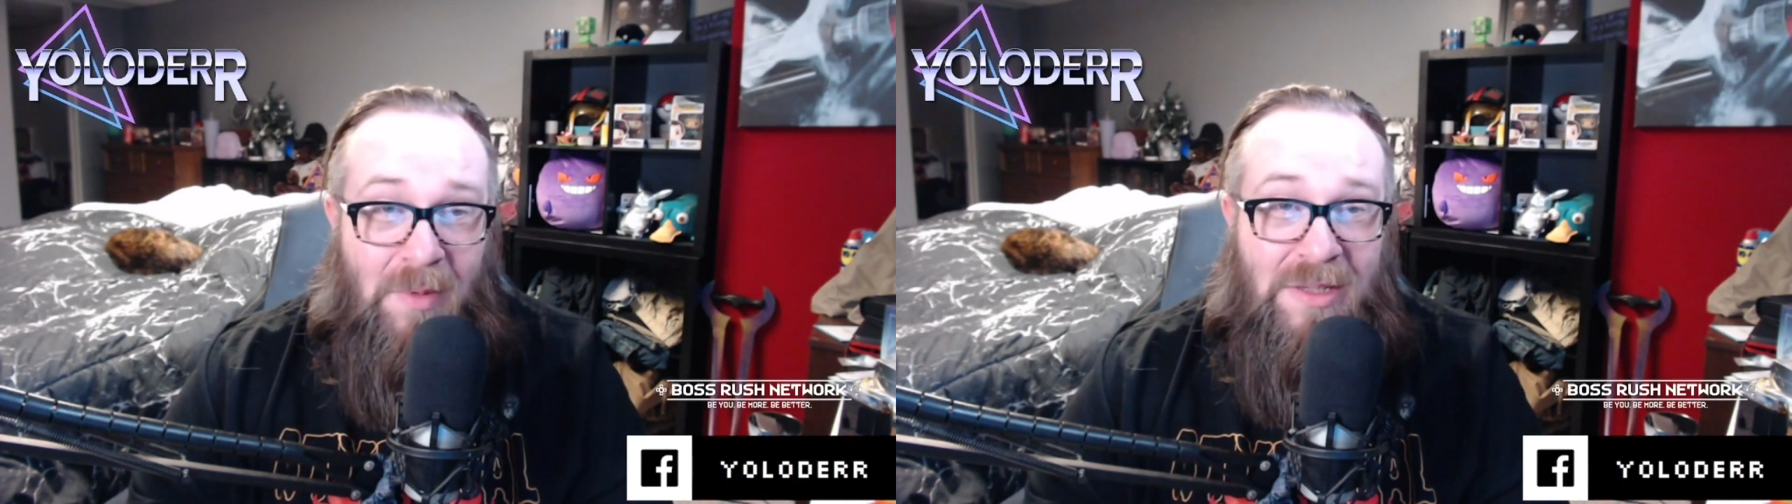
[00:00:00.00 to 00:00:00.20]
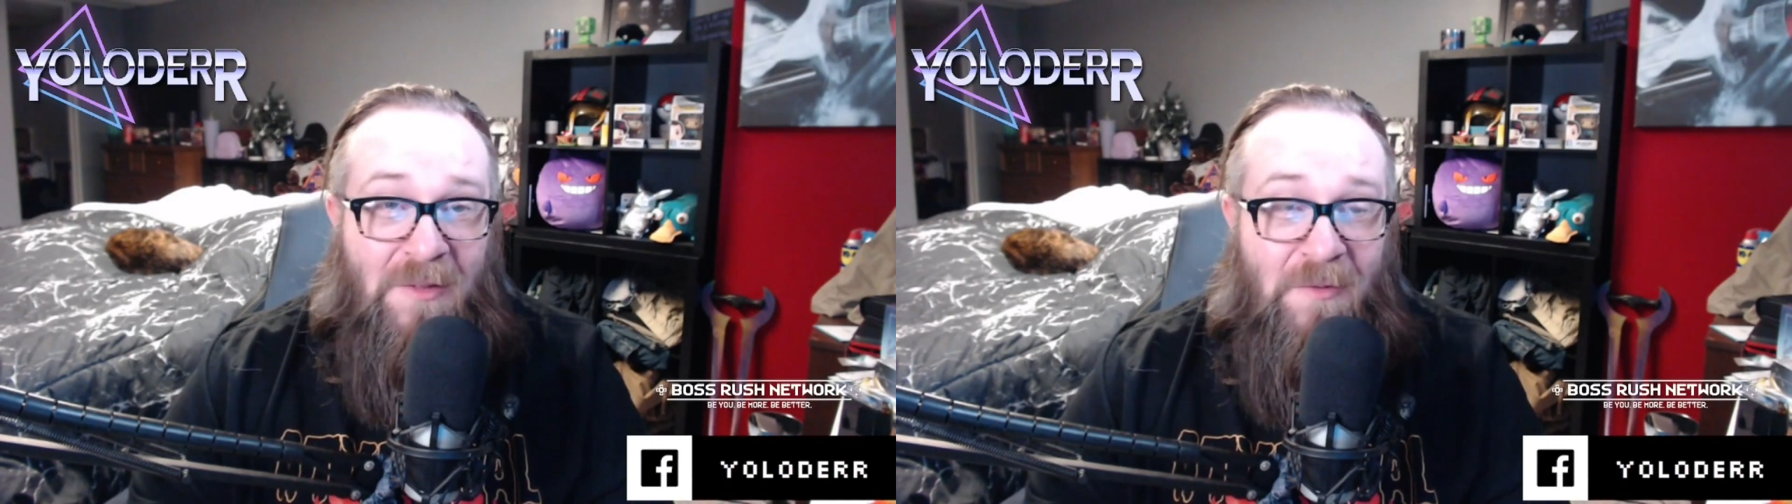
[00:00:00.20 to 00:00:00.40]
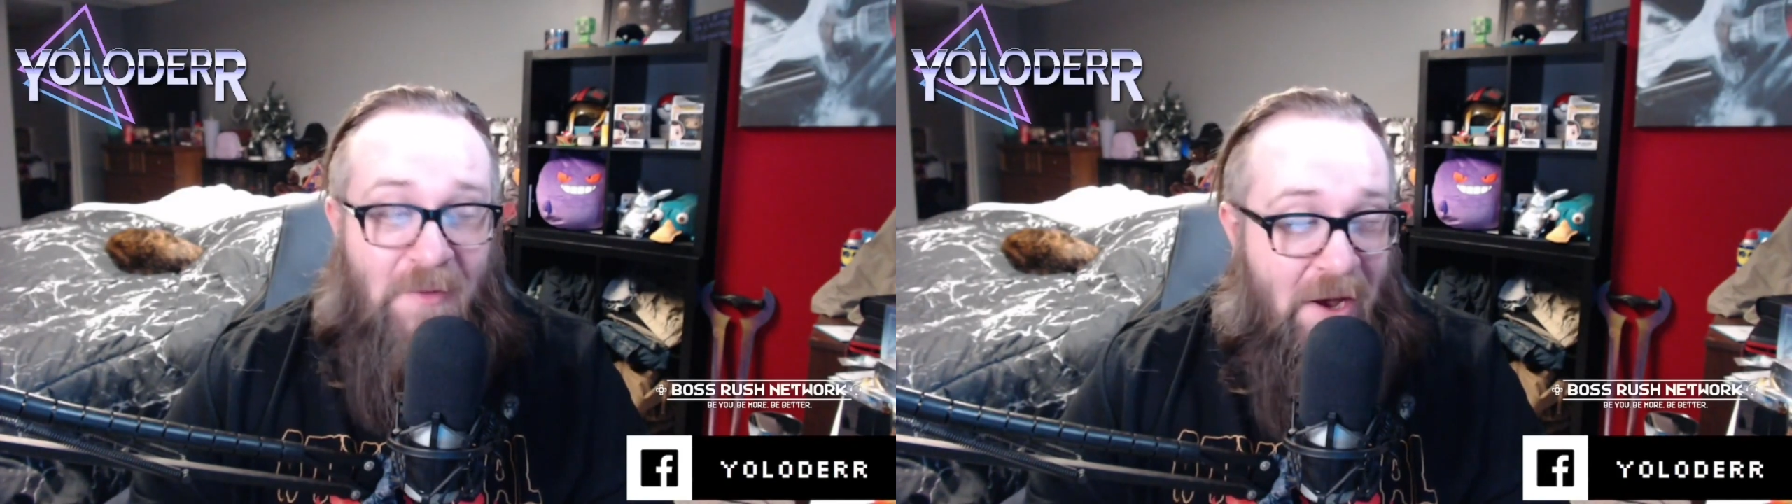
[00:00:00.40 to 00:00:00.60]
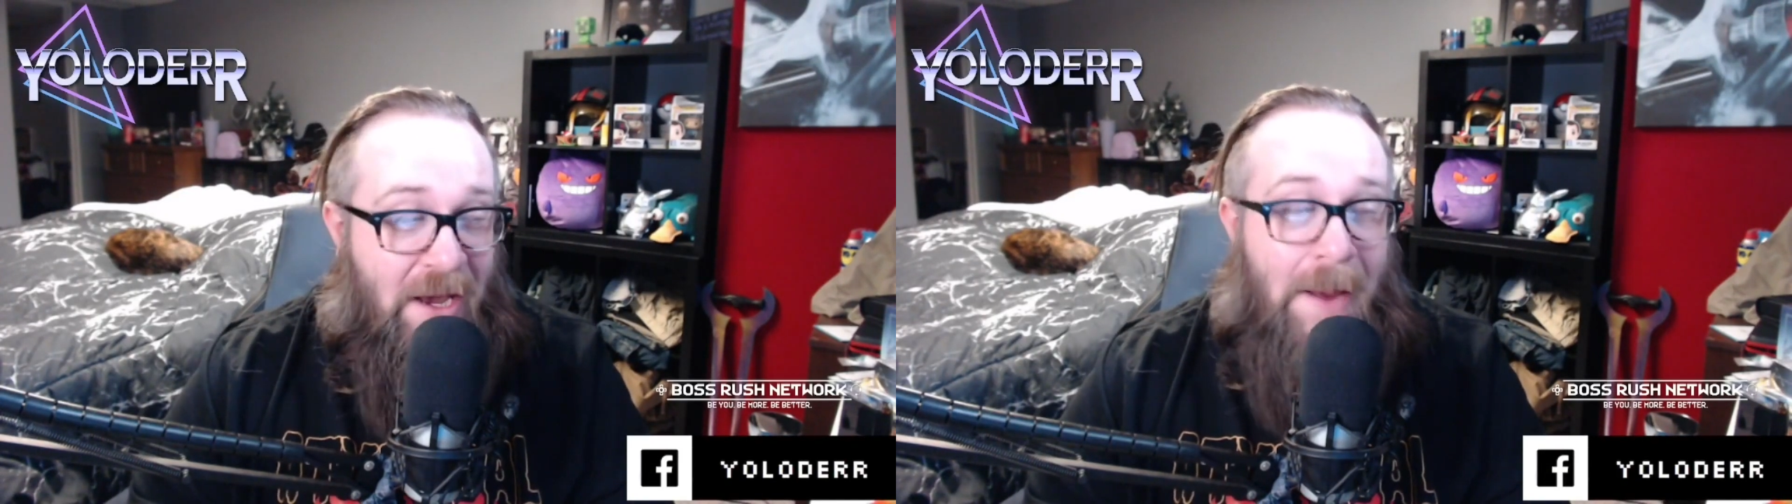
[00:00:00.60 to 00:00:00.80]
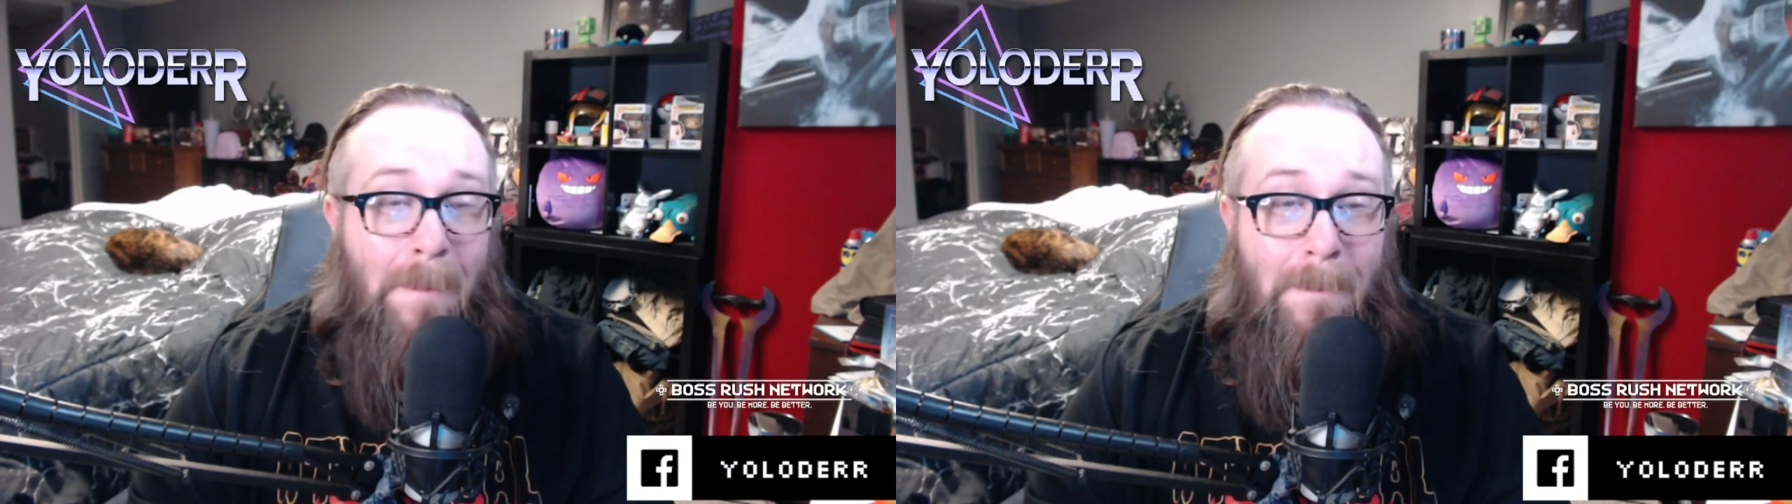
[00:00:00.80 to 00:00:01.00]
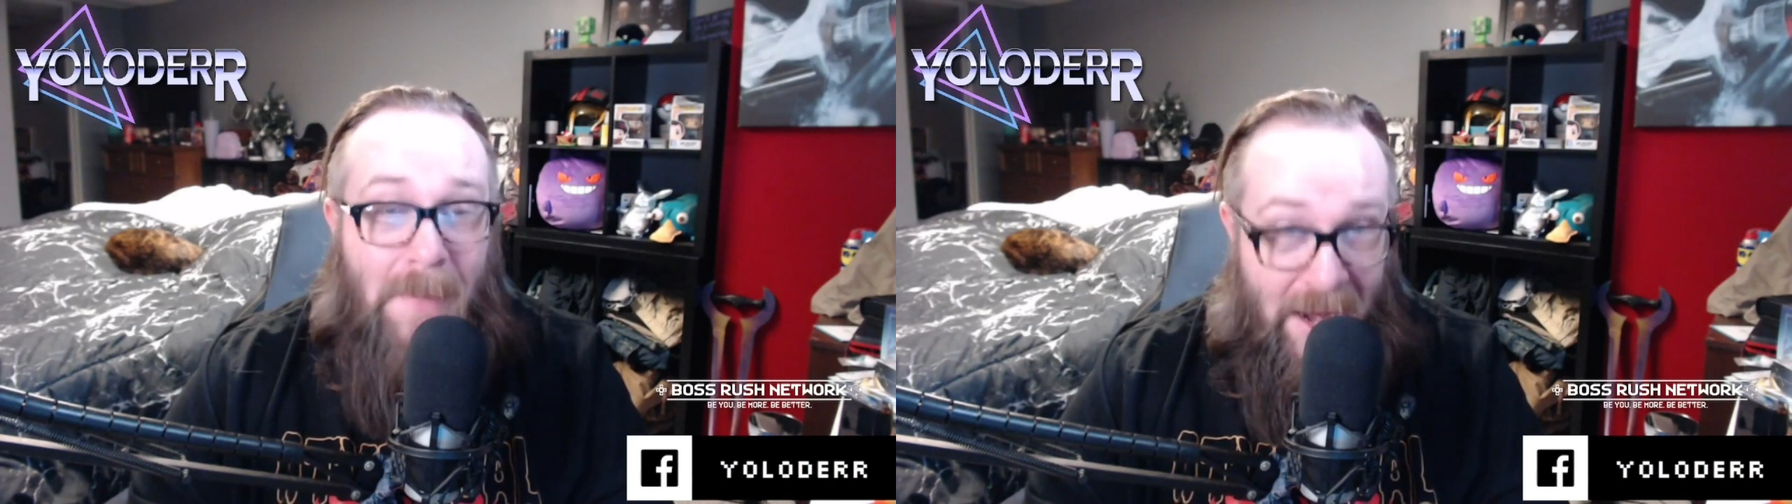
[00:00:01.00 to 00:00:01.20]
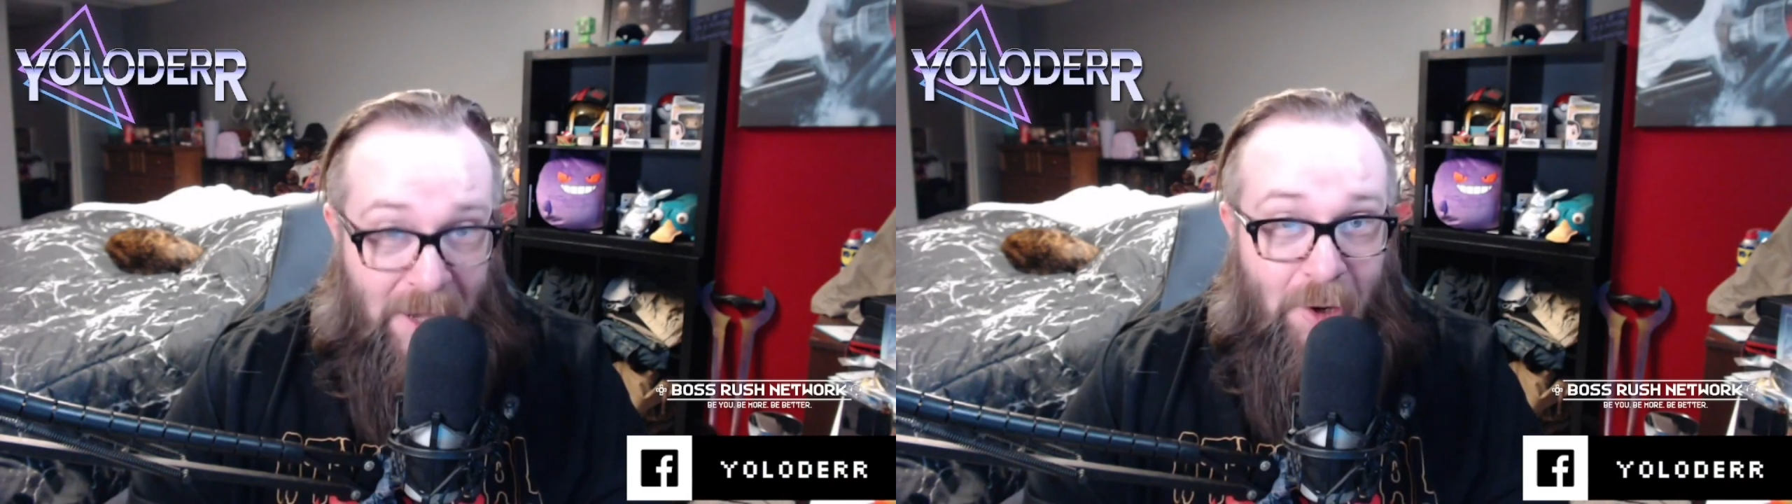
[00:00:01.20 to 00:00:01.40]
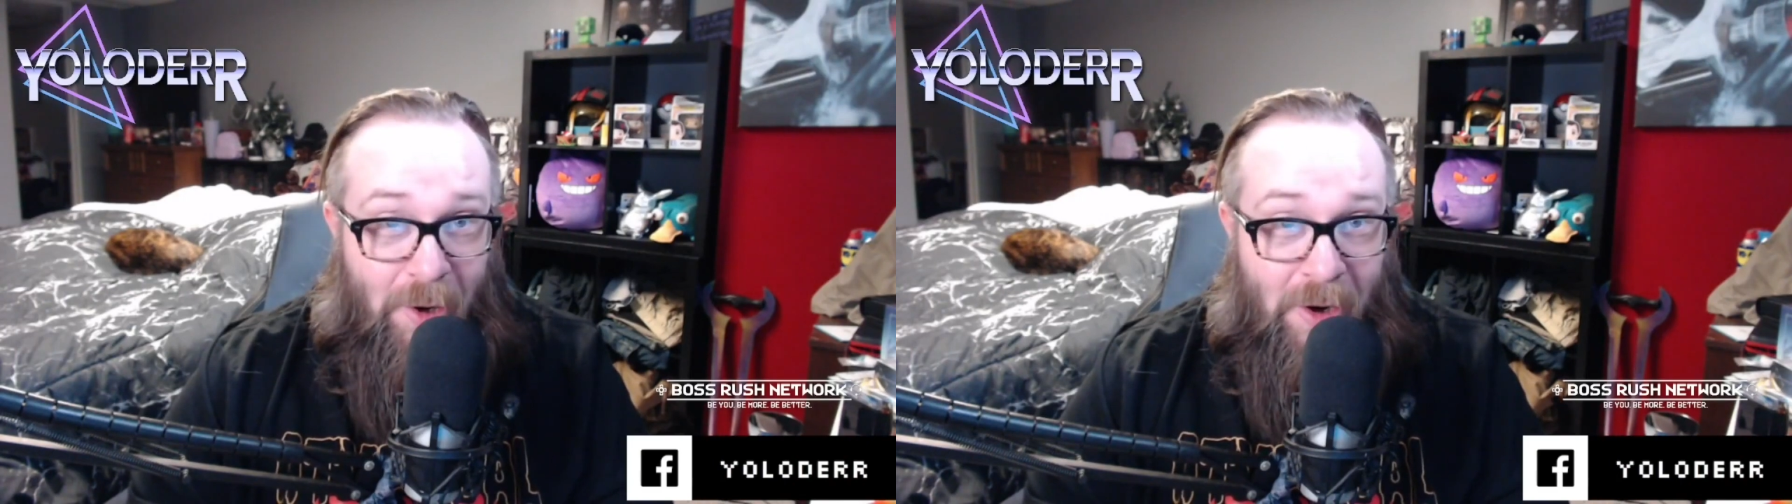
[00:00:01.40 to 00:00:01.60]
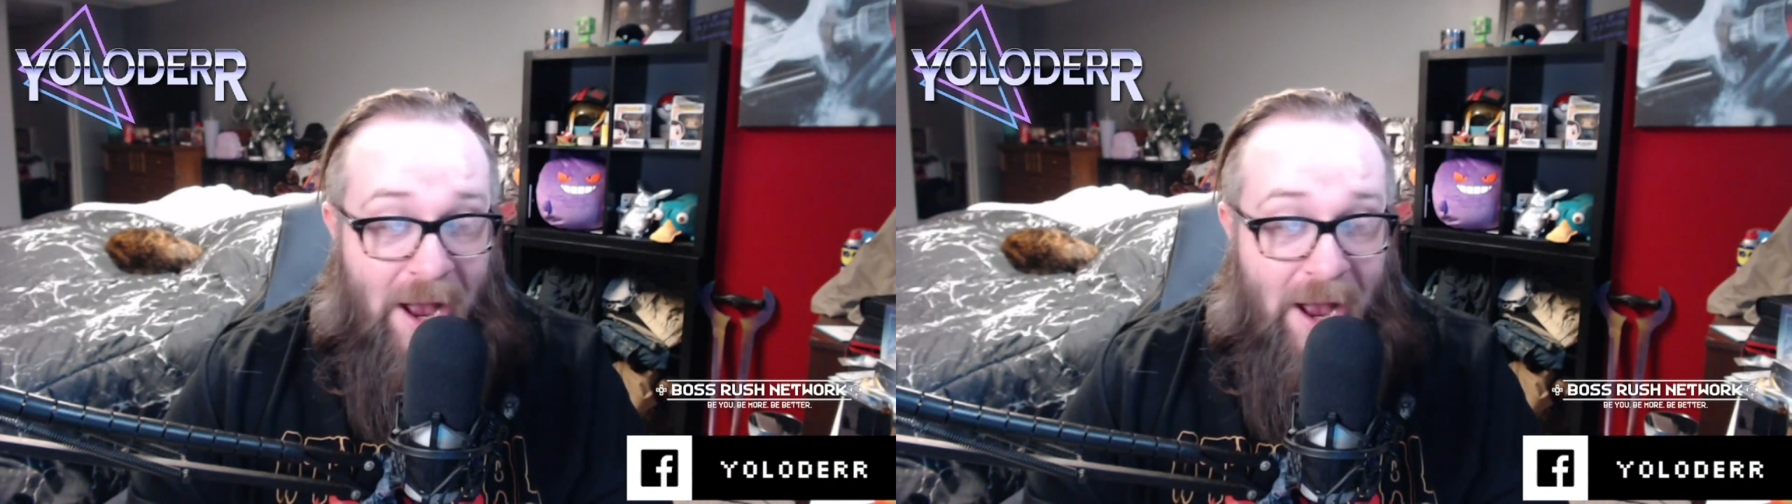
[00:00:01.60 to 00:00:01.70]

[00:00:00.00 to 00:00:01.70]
was a fucking banger.